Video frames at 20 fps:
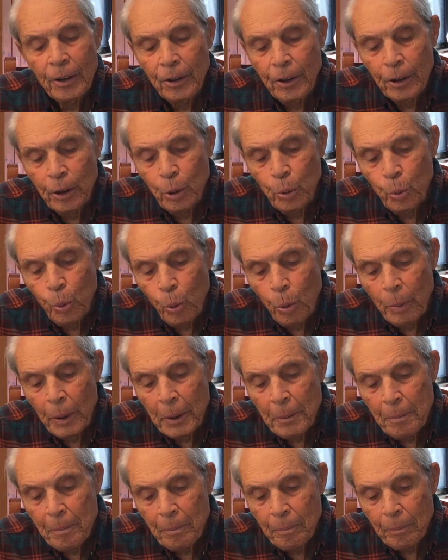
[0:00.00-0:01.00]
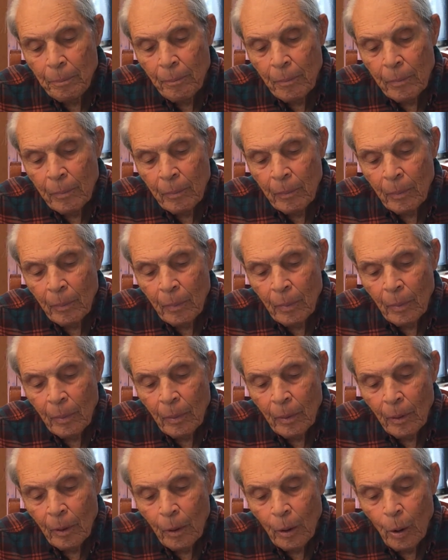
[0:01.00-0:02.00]
"Dear woman,
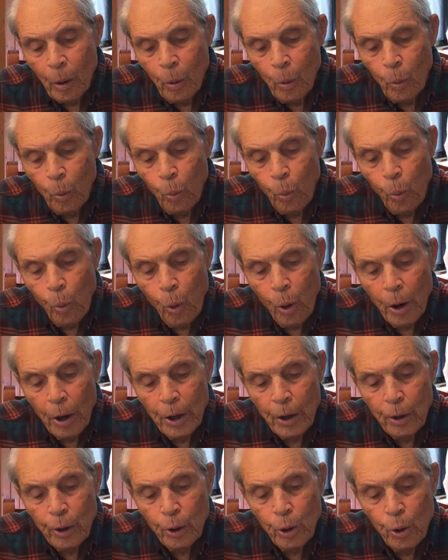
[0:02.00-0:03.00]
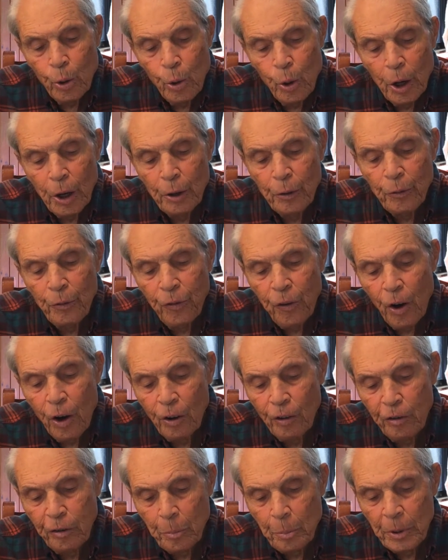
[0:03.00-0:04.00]
why do you
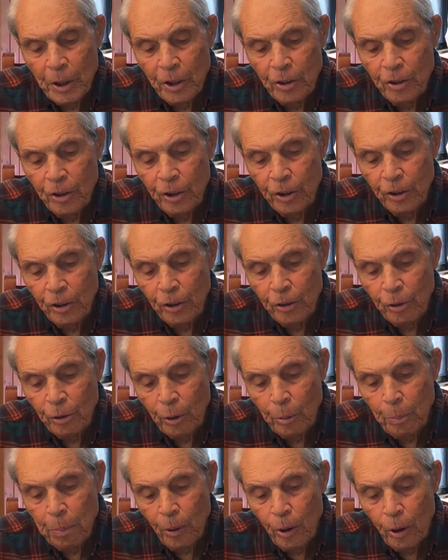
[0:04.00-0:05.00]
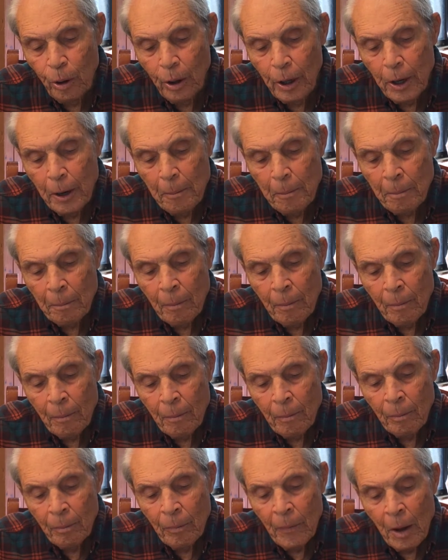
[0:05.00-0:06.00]
involve me?" Jesus replied.
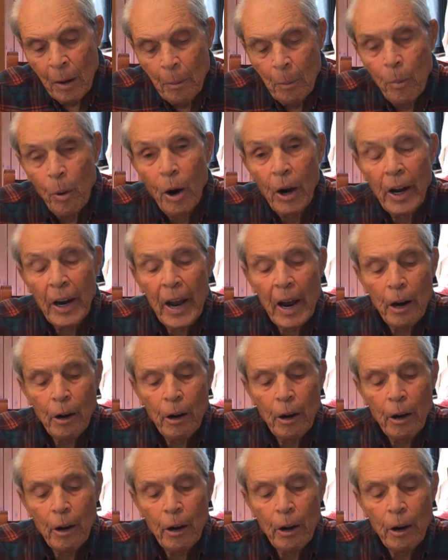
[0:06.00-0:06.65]
"Mine